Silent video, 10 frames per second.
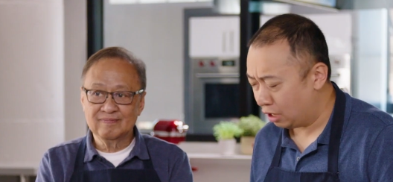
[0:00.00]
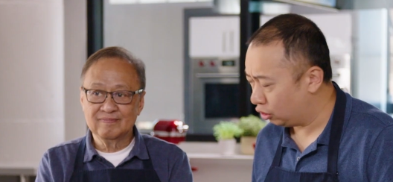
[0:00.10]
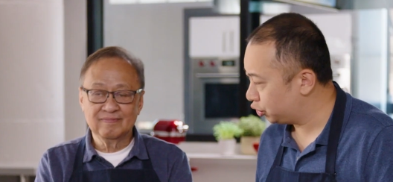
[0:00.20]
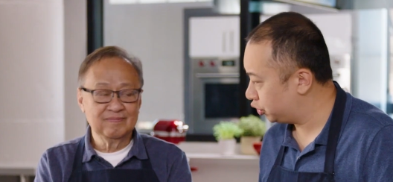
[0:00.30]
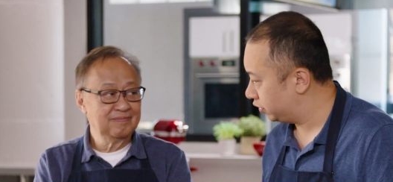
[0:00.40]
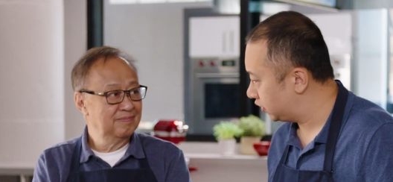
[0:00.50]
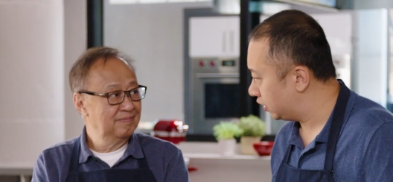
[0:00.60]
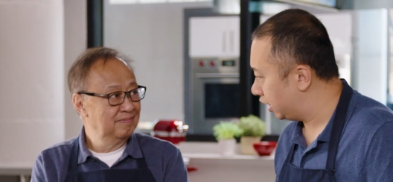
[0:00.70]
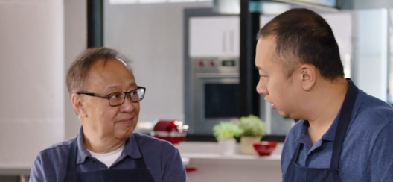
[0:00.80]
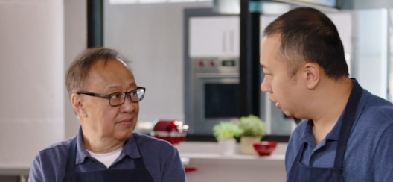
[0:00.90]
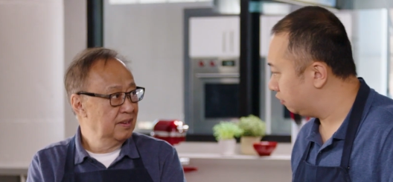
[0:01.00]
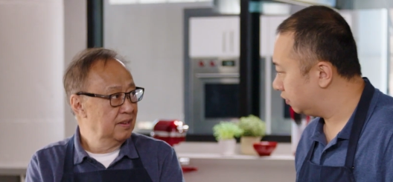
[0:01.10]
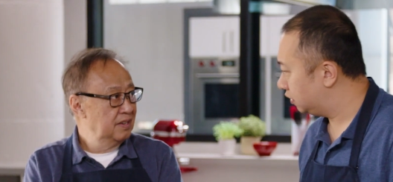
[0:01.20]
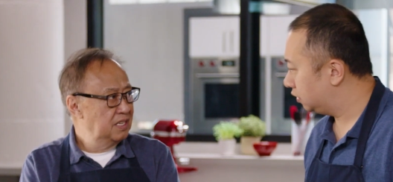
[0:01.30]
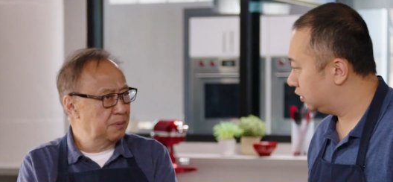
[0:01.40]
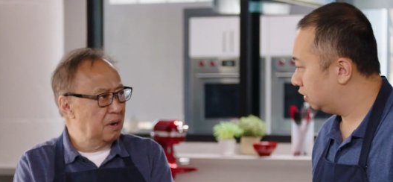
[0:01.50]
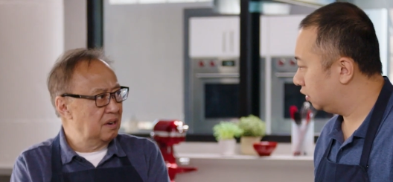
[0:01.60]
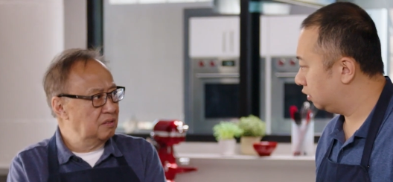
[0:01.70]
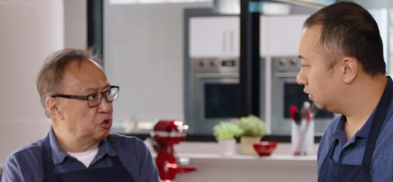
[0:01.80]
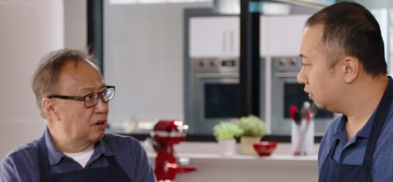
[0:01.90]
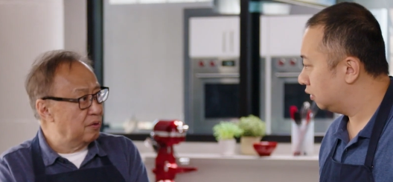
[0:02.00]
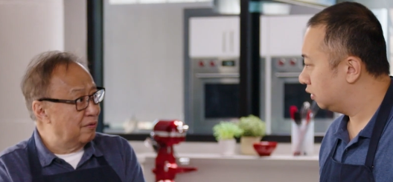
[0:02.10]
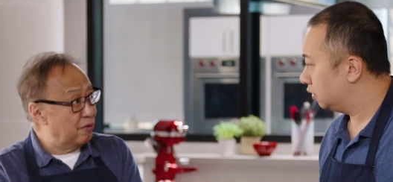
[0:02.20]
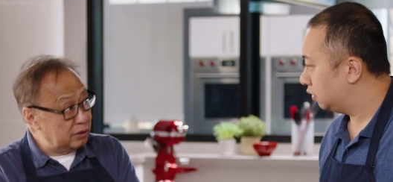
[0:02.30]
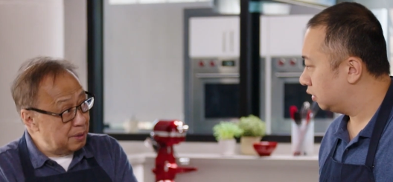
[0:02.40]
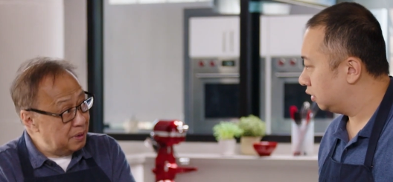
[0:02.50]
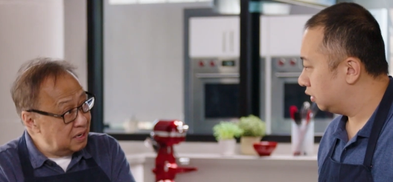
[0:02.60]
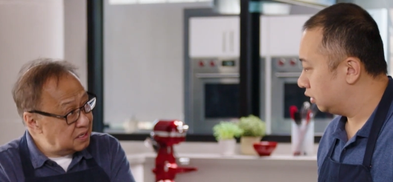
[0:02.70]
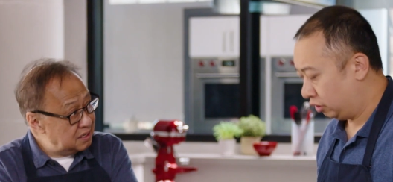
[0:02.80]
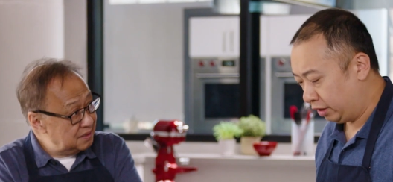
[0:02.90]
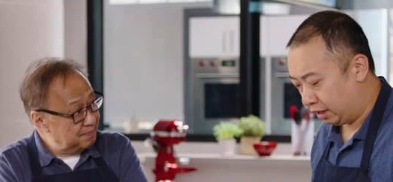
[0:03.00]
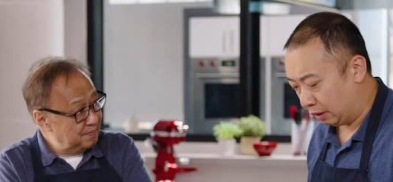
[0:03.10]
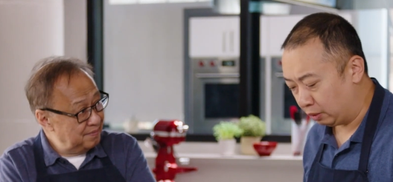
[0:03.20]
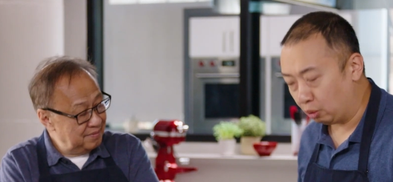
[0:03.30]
Speaker 1: how long should this take now? It's
Speaker 2: about 12 to 40 minutes.
Speaker 1: Okay, and